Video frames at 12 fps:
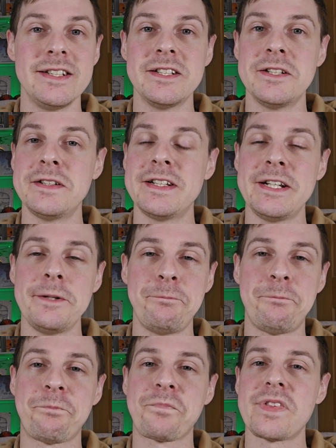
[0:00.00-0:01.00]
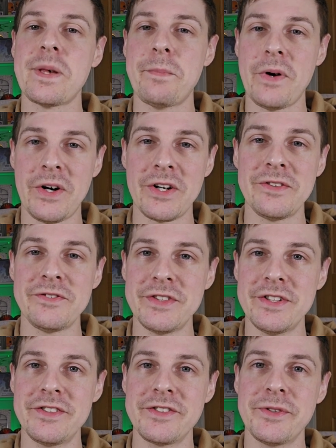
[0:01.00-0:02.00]
You know, they're part of
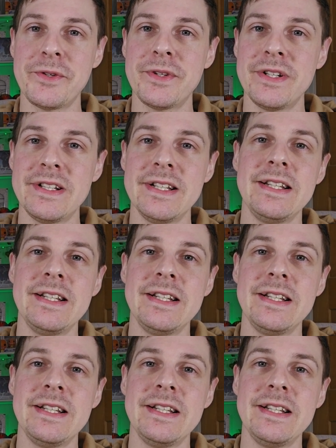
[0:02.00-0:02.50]
the story.